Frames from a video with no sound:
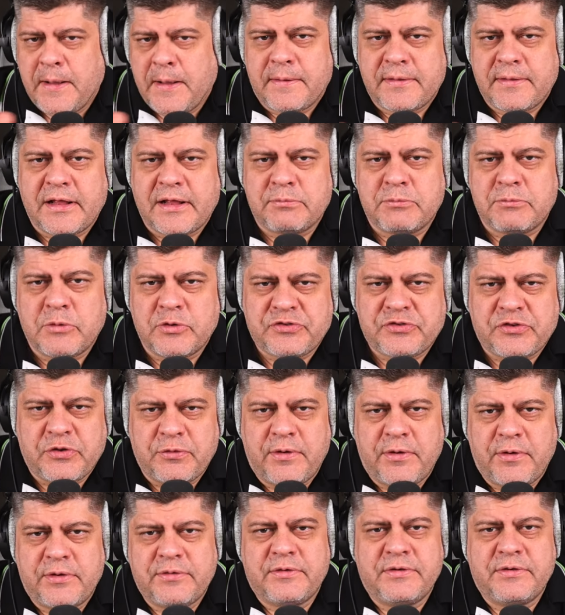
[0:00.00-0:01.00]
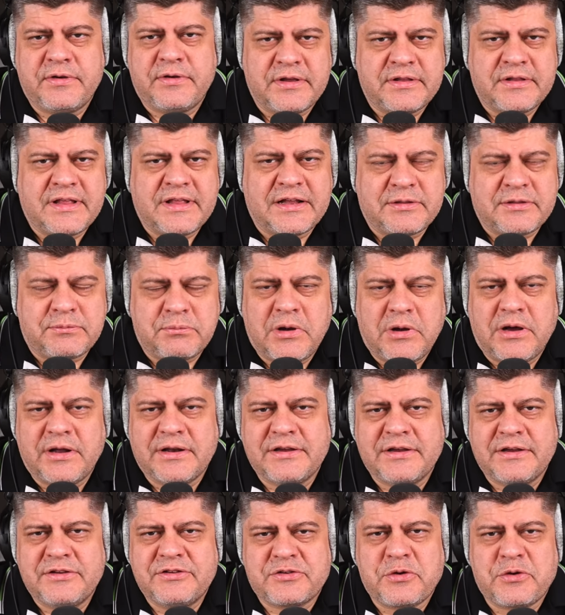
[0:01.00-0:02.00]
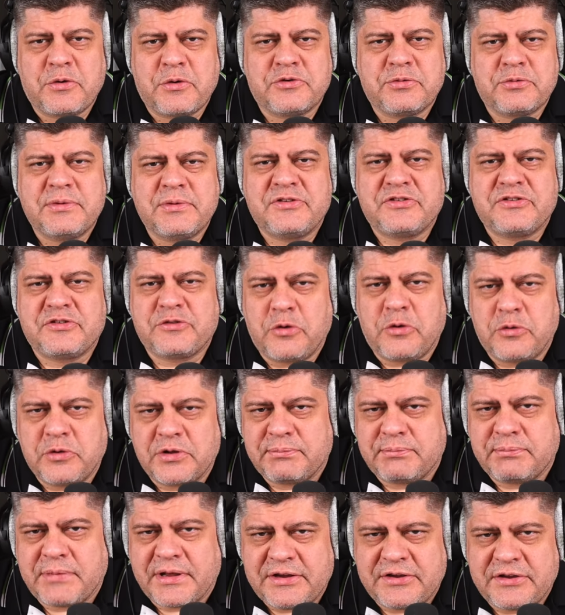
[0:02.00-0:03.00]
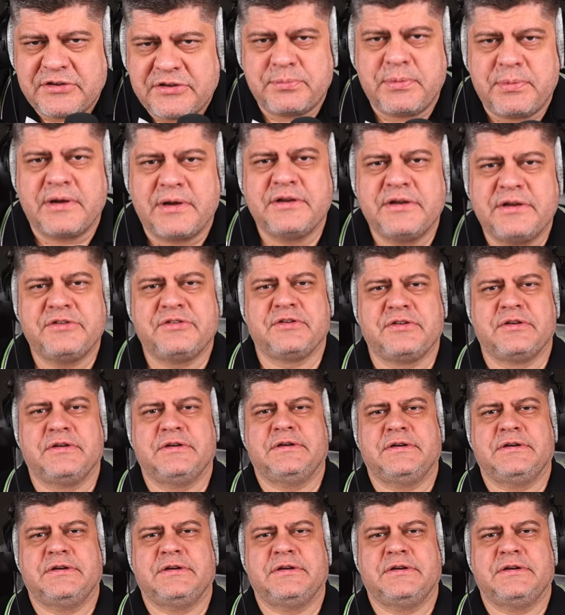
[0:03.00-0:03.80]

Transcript: that most of that money is going to be stolen by his bodies.